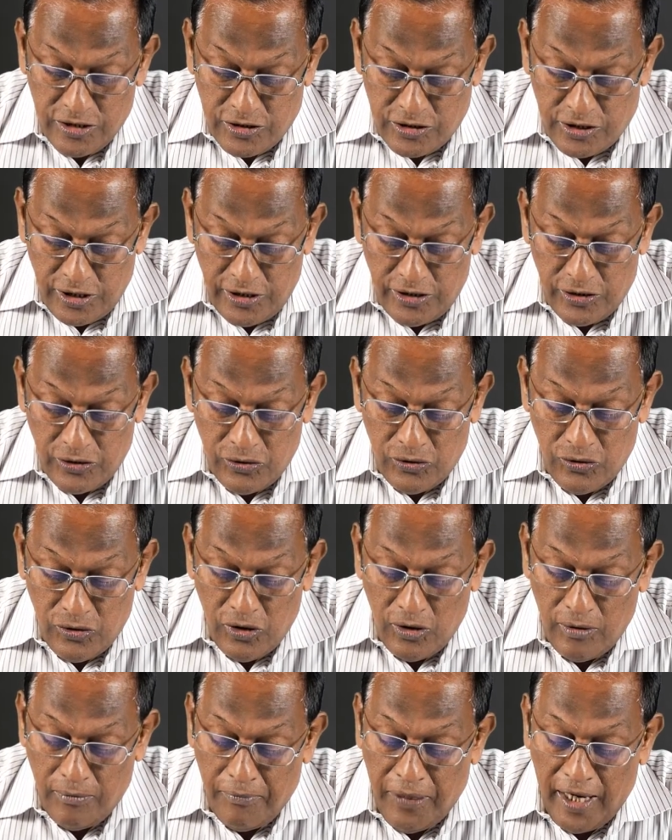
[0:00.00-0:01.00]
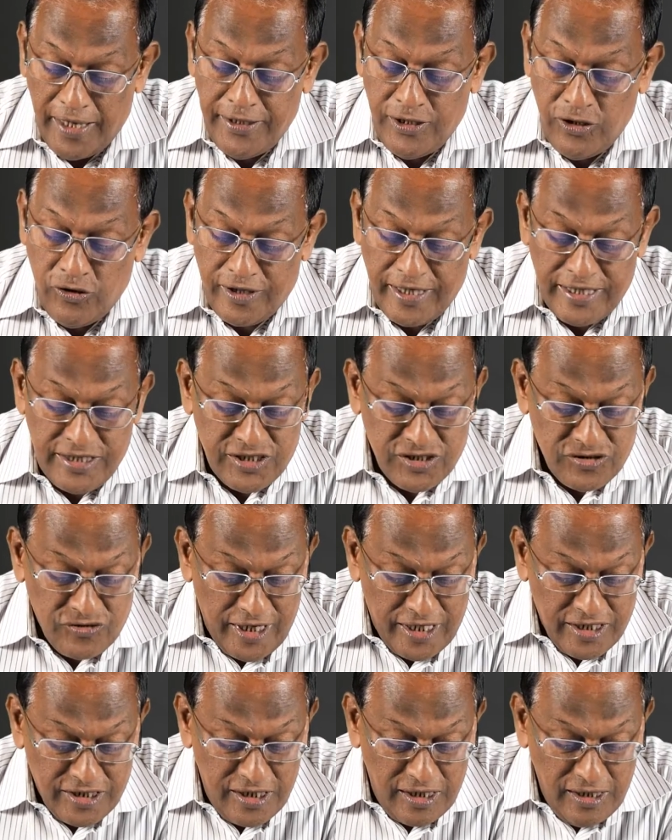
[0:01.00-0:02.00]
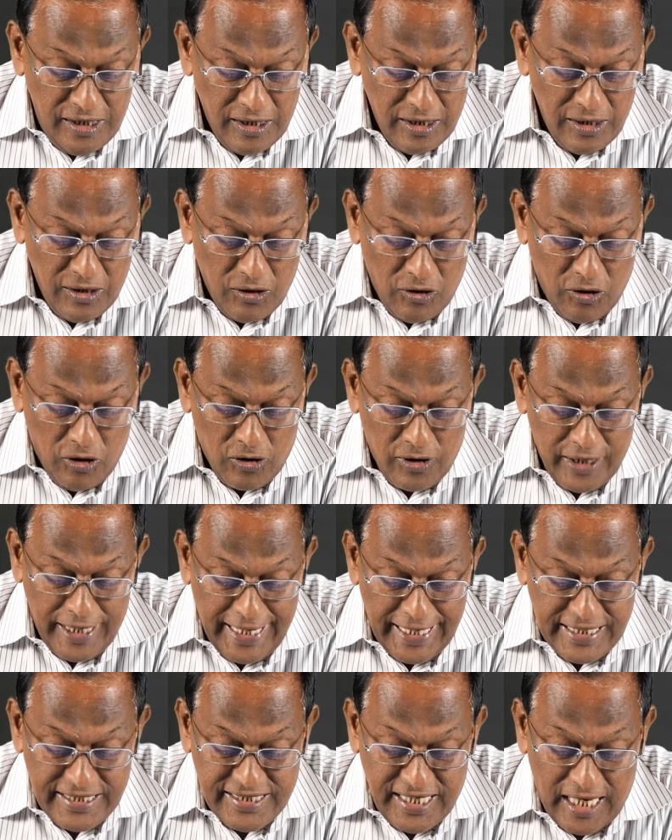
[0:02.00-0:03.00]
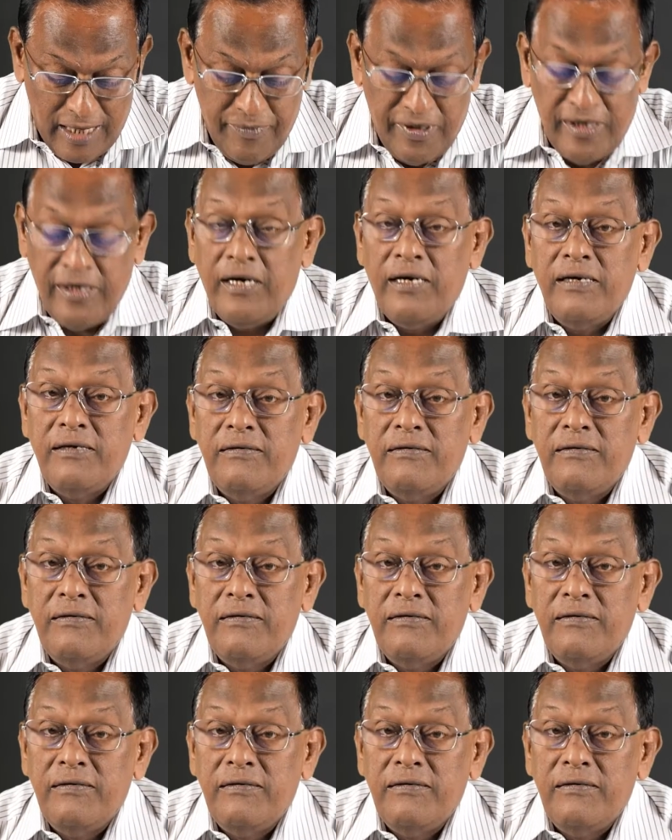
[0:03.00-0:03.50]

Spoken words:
to you by your instructor or examiner.